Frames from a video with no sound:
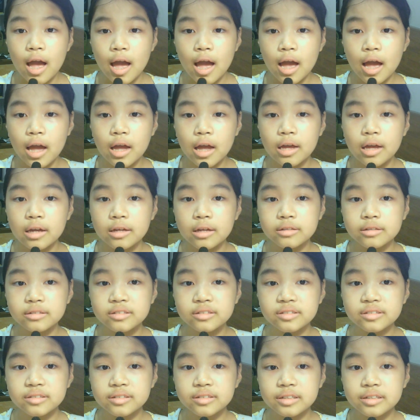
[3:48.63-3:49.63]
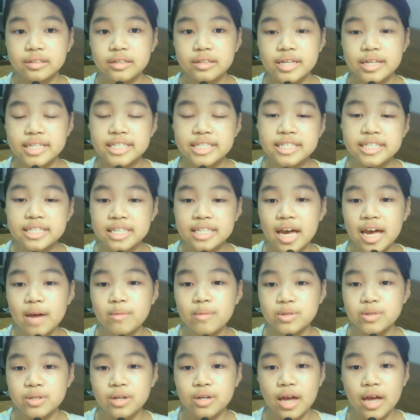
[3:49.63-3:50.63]
And it's
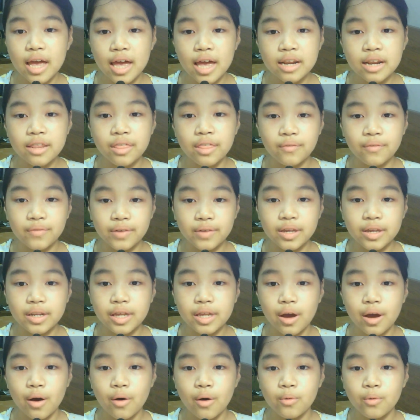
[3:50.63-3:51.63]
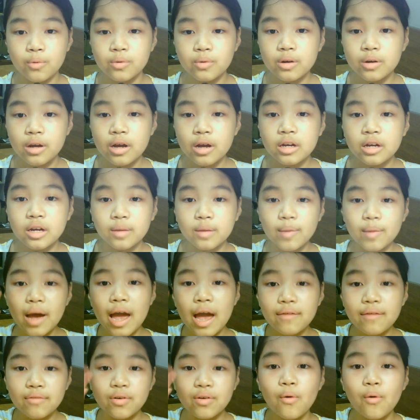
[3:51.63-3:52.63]
time to end the video.
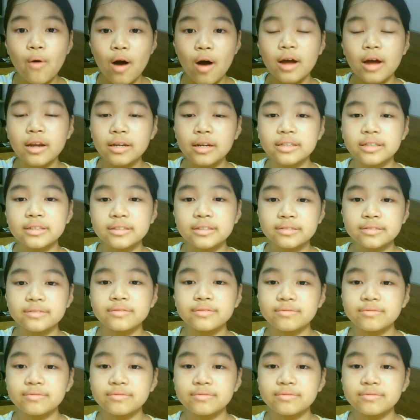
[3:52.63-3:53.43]
Goodbye, everyone.